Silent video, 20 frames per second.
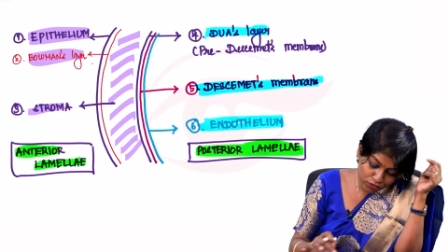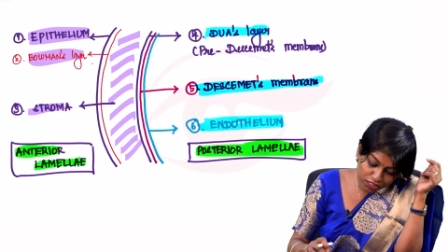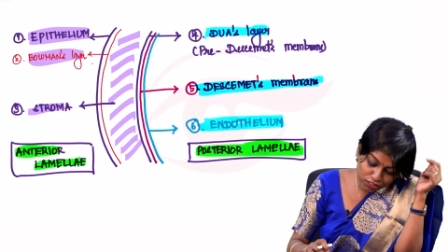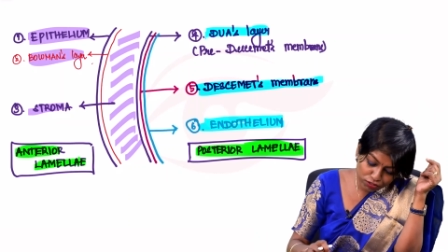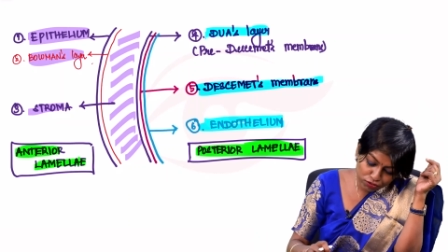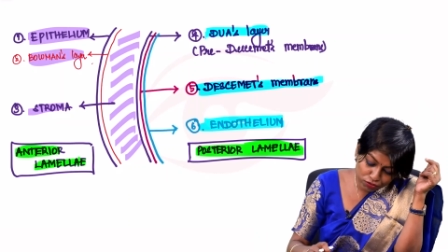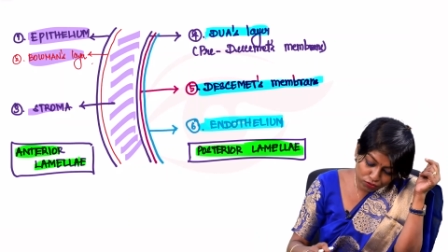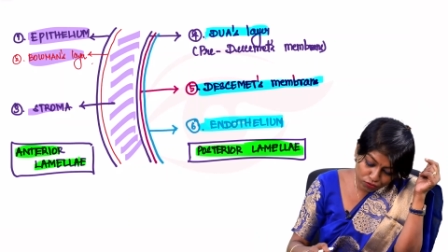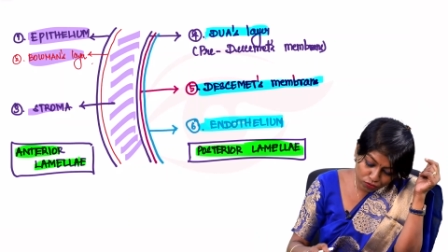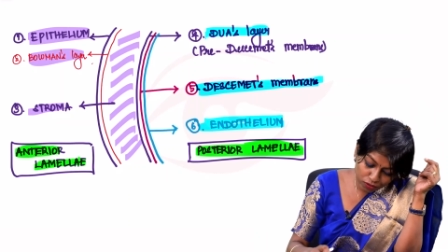you
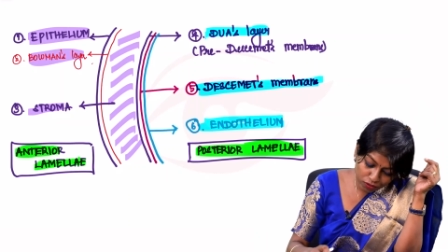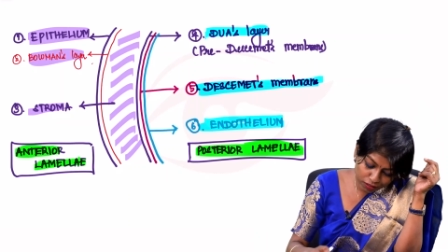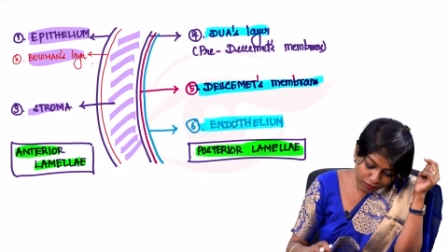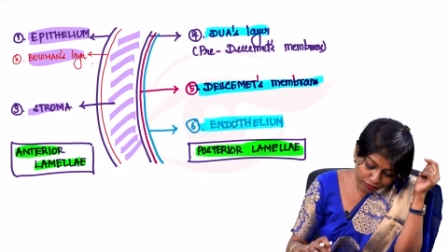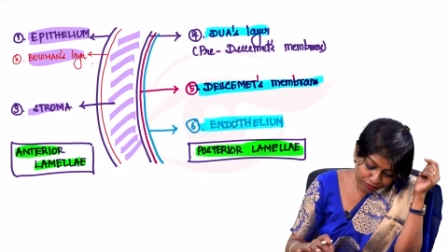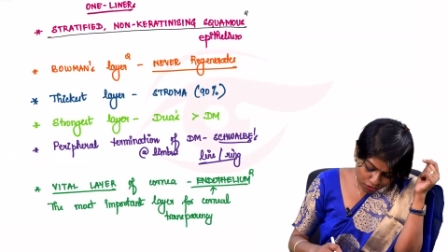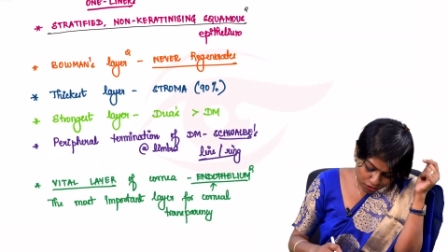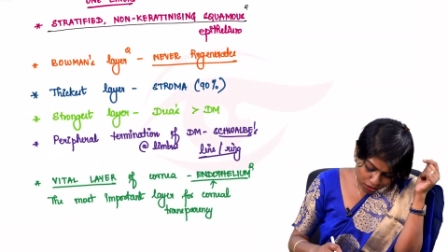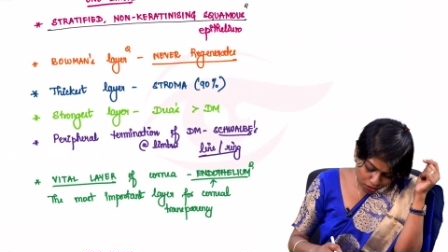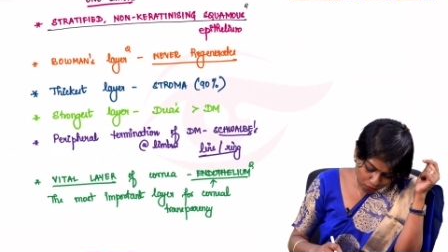need to know?
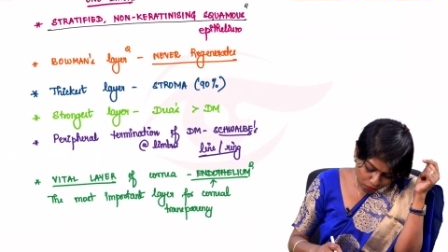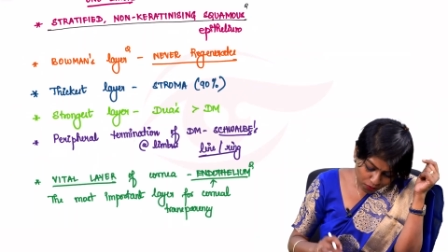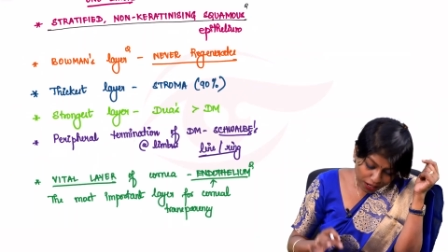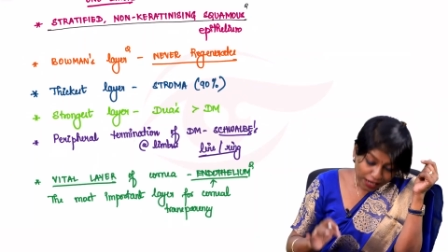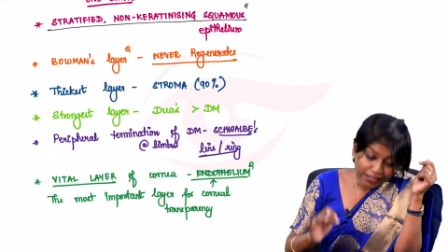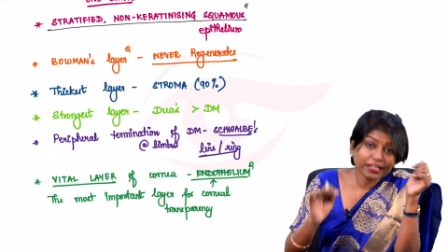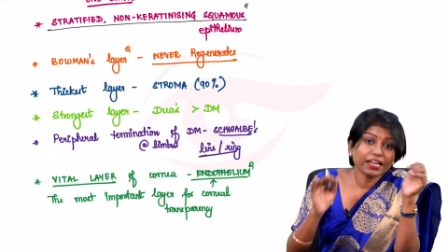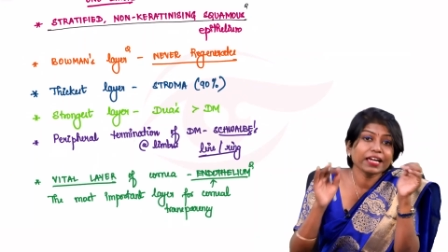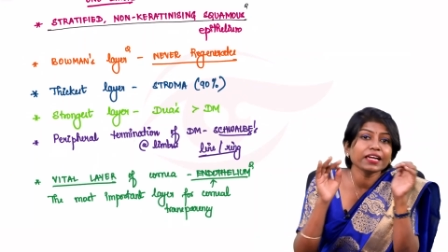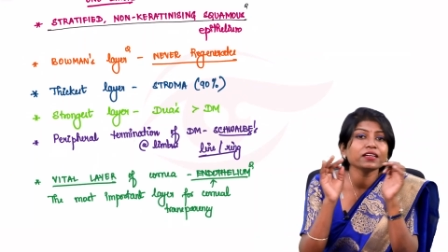So the
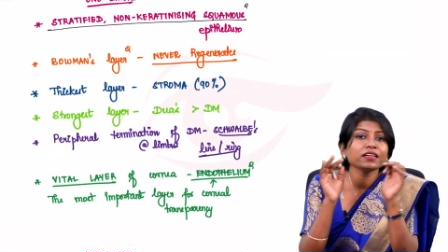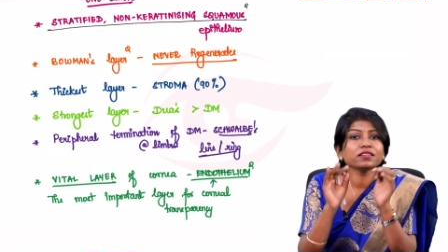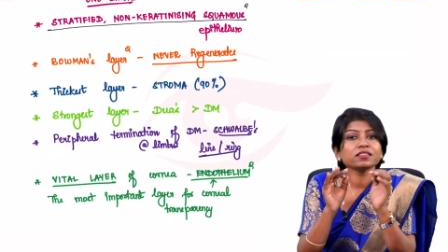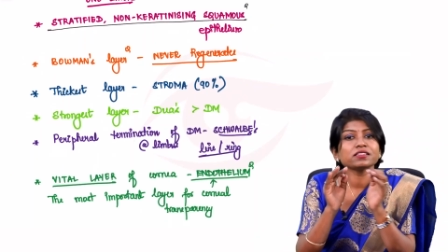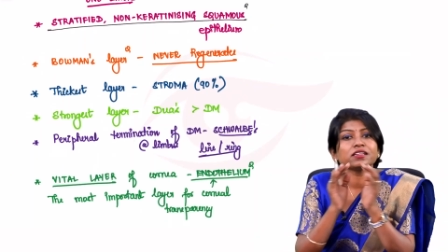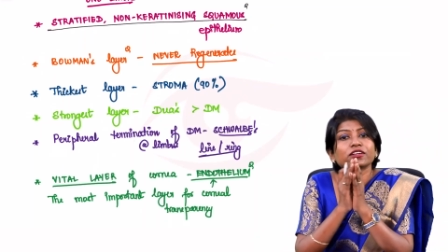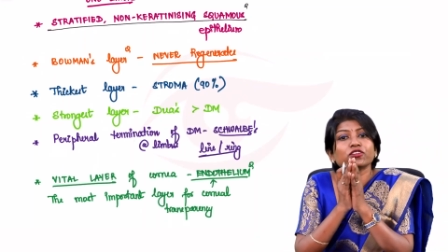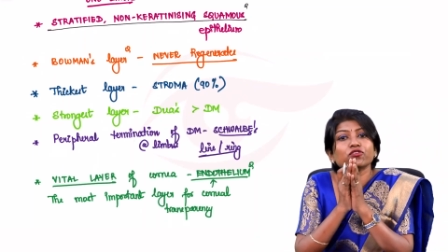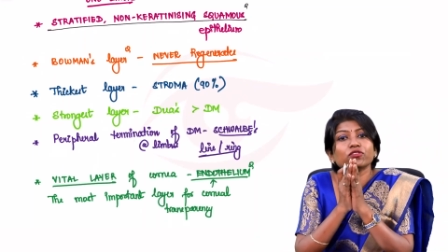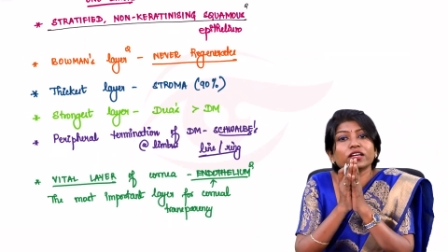
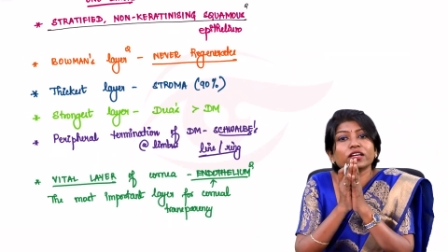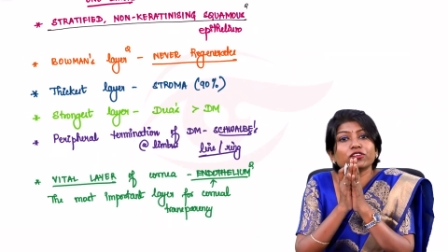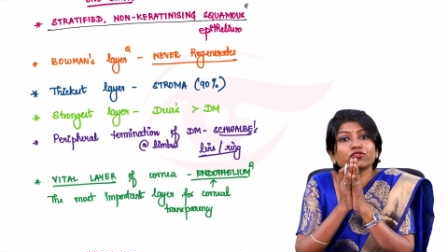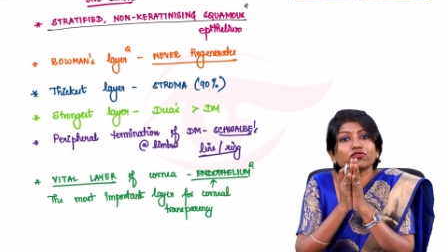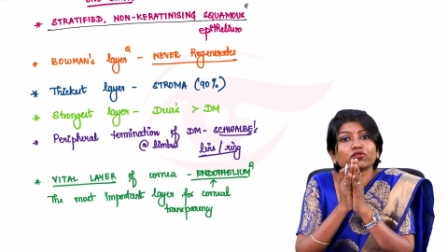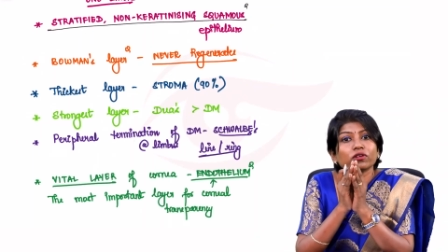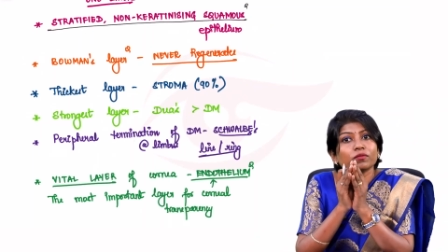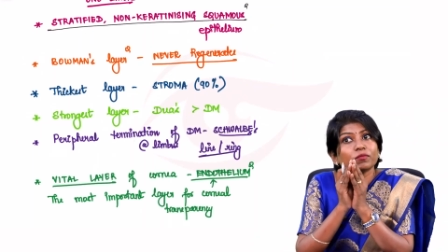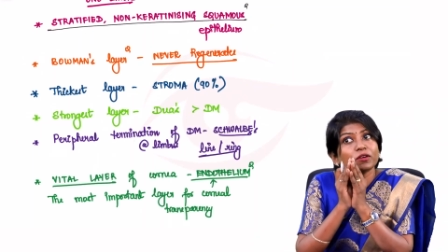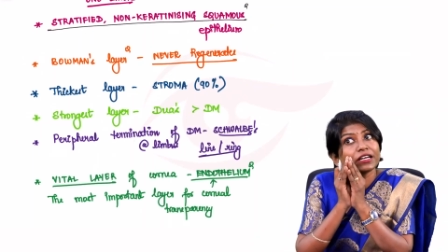one-liners that you need
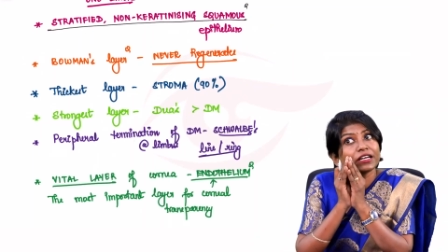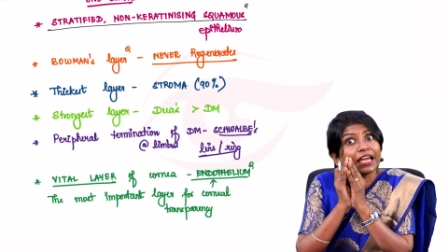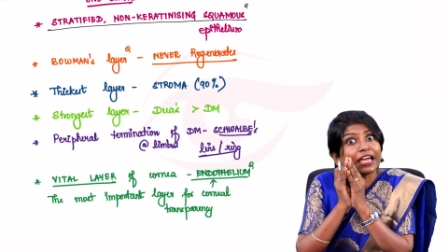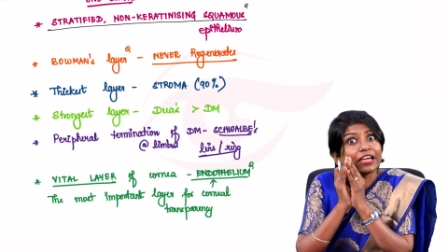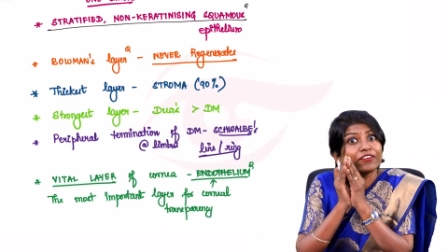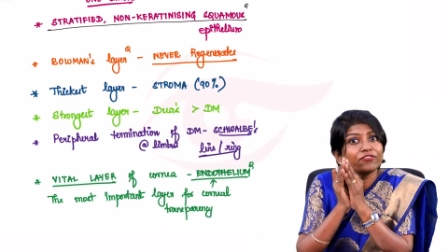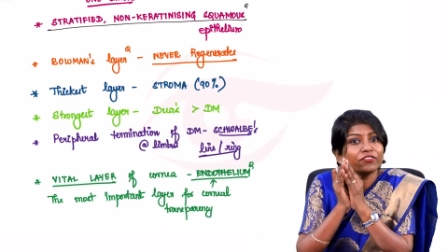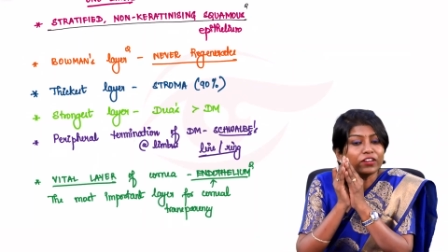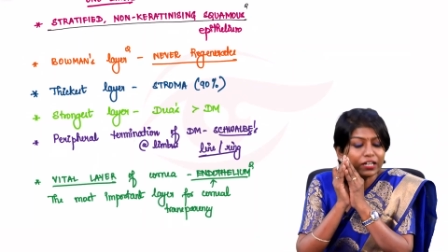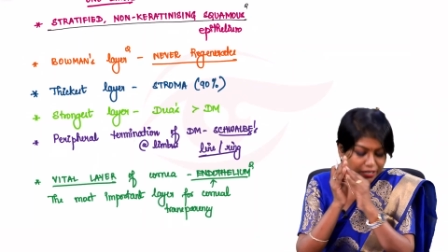to know about
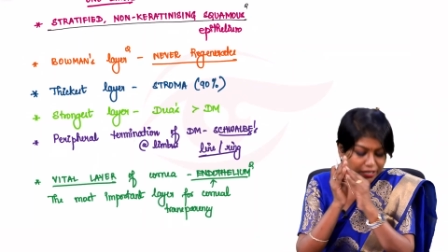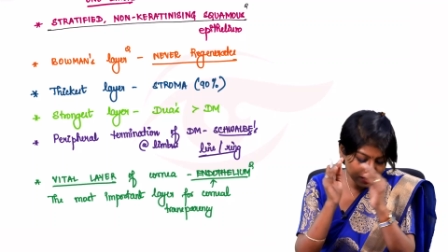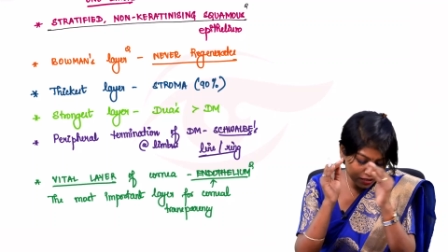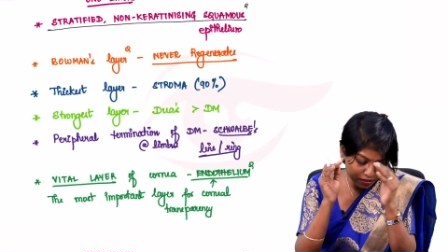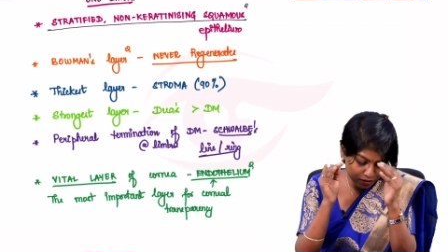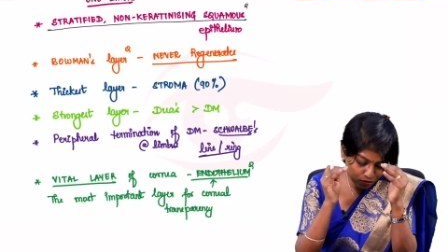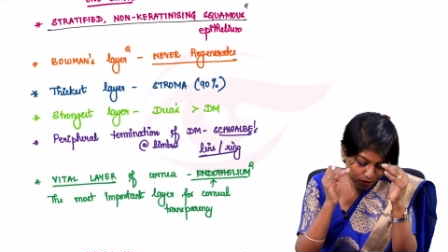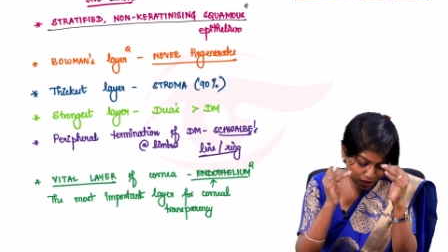every layer.